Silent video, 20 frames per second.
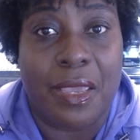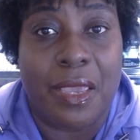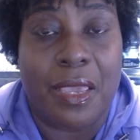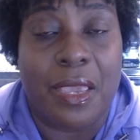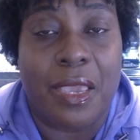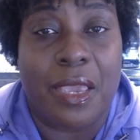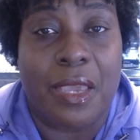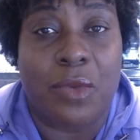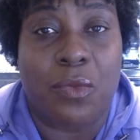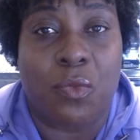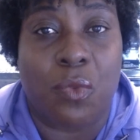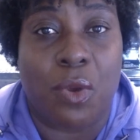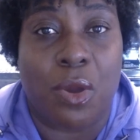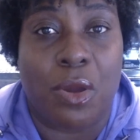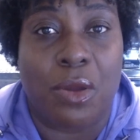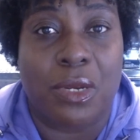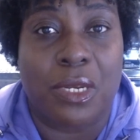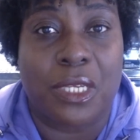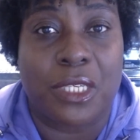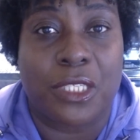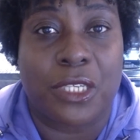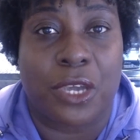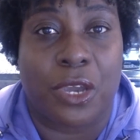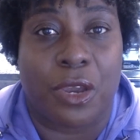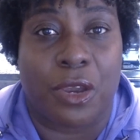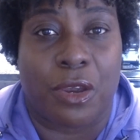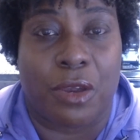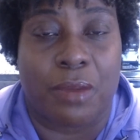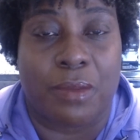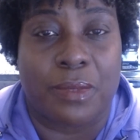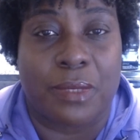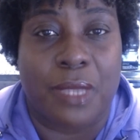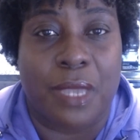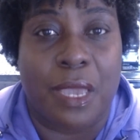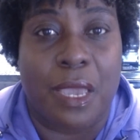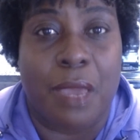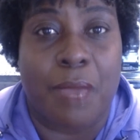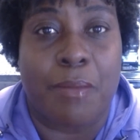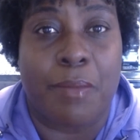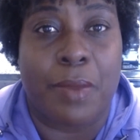In worldly terms,
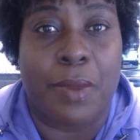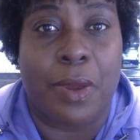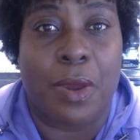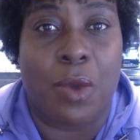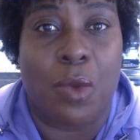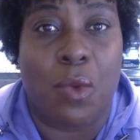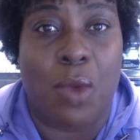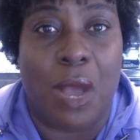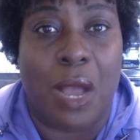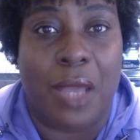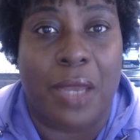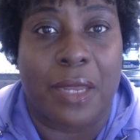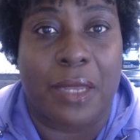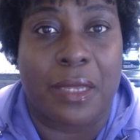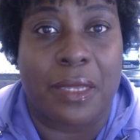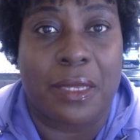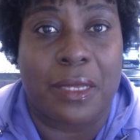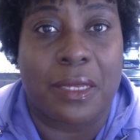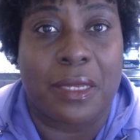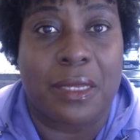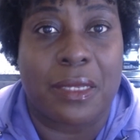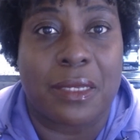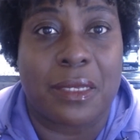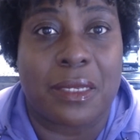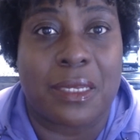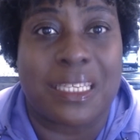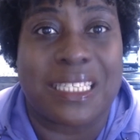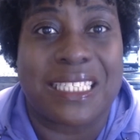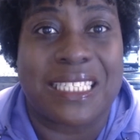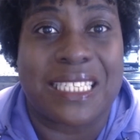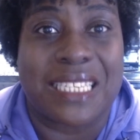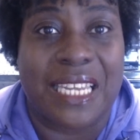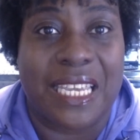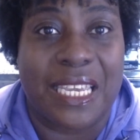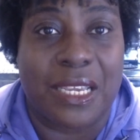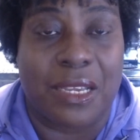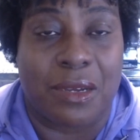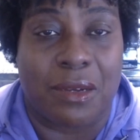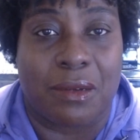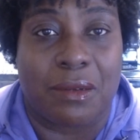marijuana is
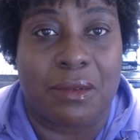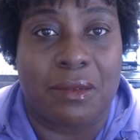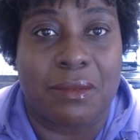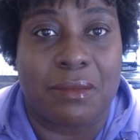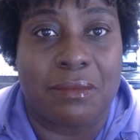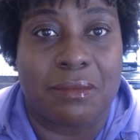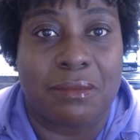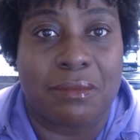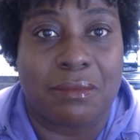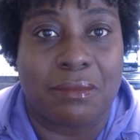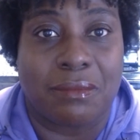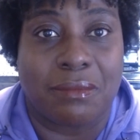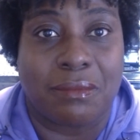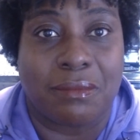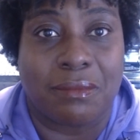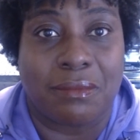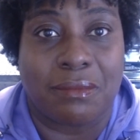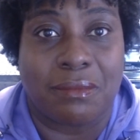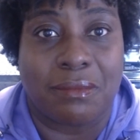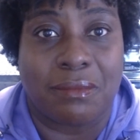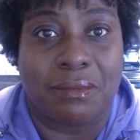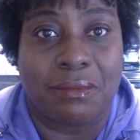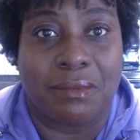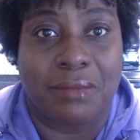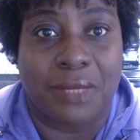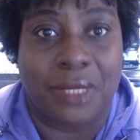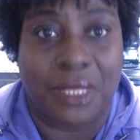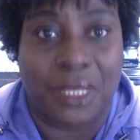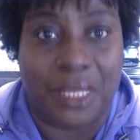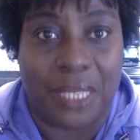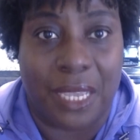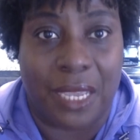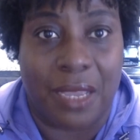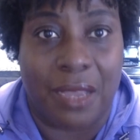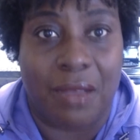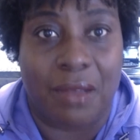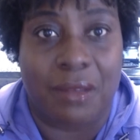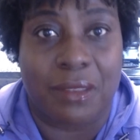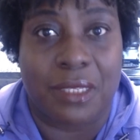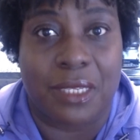legal to
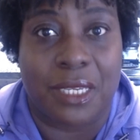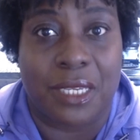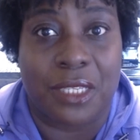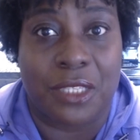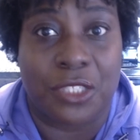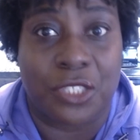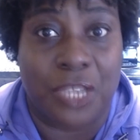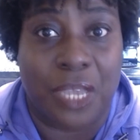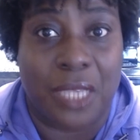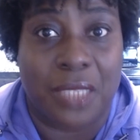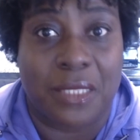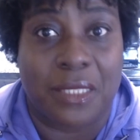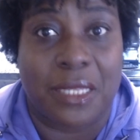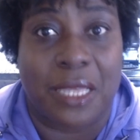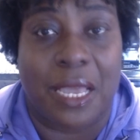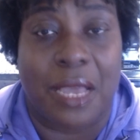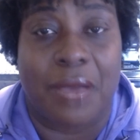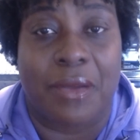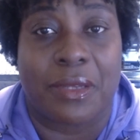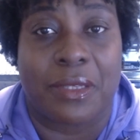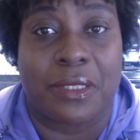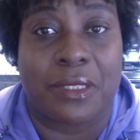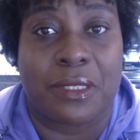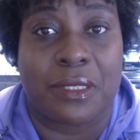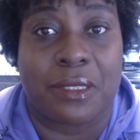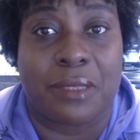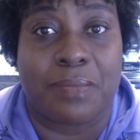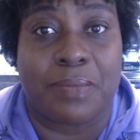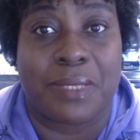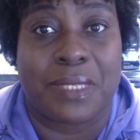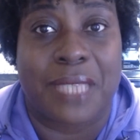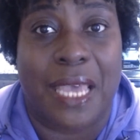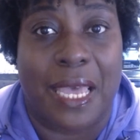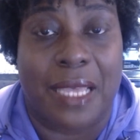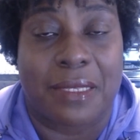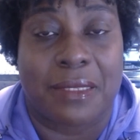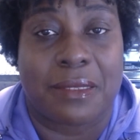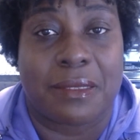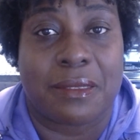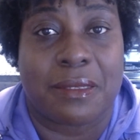sell, to ingest now, and to
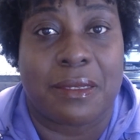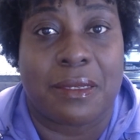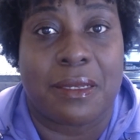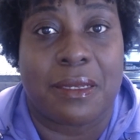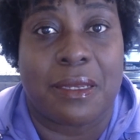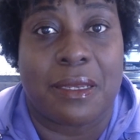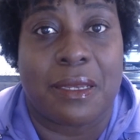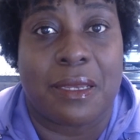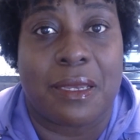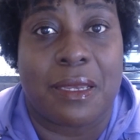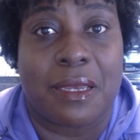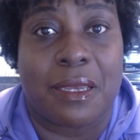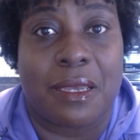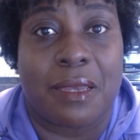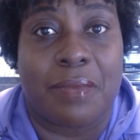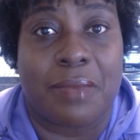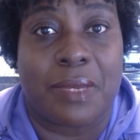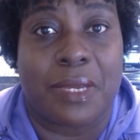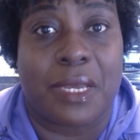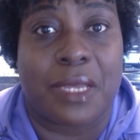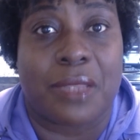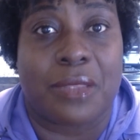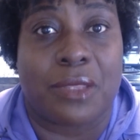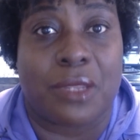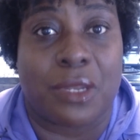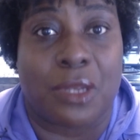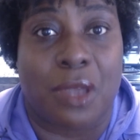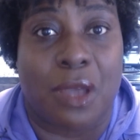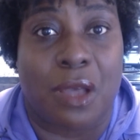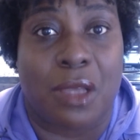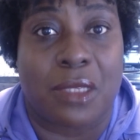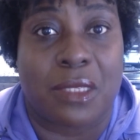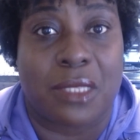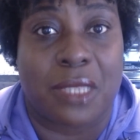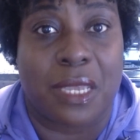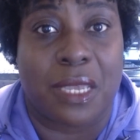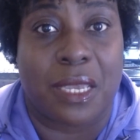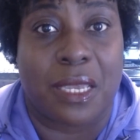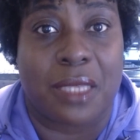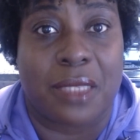possess, because the law
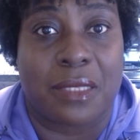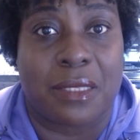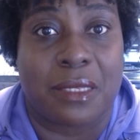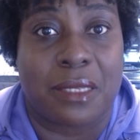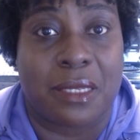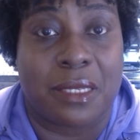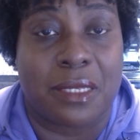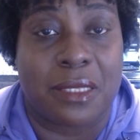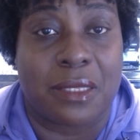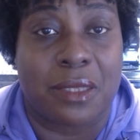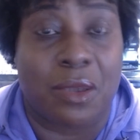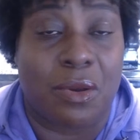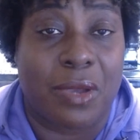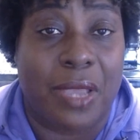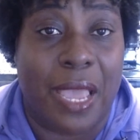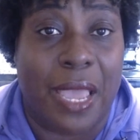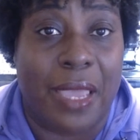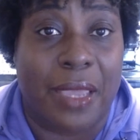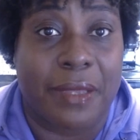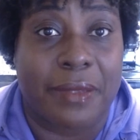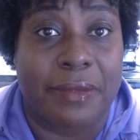says it is okay.